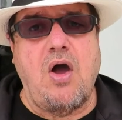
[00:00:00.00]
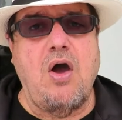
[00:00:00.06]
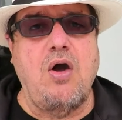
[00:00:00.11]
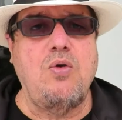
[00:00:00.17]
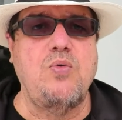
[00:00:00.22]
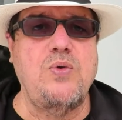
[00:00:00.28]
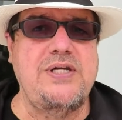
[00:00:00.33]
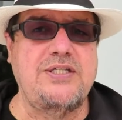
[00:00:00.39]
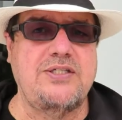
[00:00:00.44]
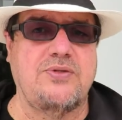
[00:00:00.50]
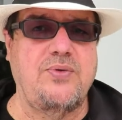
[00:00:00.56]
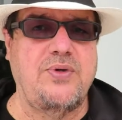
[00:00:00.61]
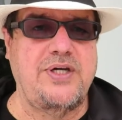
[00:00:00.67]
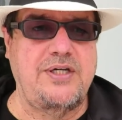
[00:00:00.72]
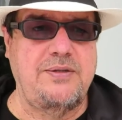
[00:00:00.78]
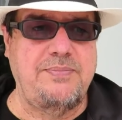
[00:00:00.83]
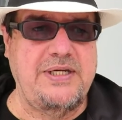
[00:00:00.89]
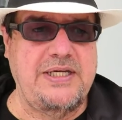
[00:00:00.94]
always
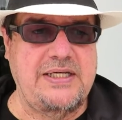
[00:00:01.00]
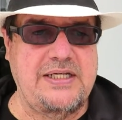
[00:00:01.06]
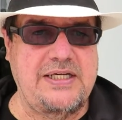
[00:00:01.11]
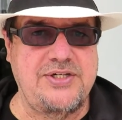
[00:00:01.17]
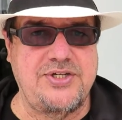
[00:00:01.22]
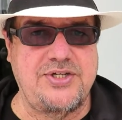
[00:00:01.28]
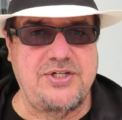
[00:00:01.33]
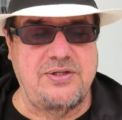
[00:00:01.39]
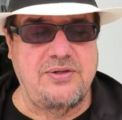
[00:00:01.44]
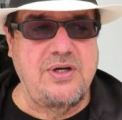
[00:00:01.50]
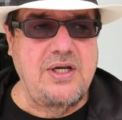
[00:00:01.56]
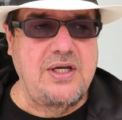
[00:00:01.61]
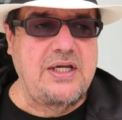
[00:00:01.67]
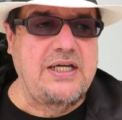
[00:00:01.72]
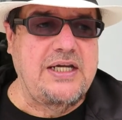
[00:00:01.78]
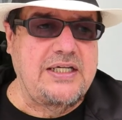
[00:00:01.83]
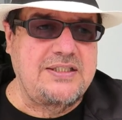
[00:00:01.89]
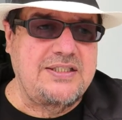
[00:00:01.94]
going to be an issue.
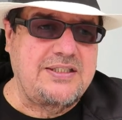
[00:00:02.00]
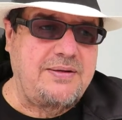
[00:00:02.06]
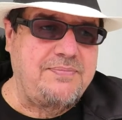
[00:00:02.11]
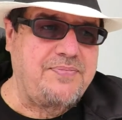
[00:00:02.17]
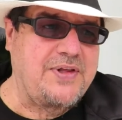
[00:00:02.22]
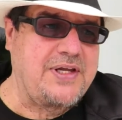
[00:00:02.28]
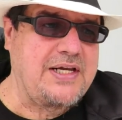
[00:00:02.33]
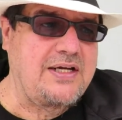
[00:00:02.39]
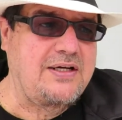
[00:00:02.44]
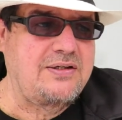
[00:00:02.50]
And something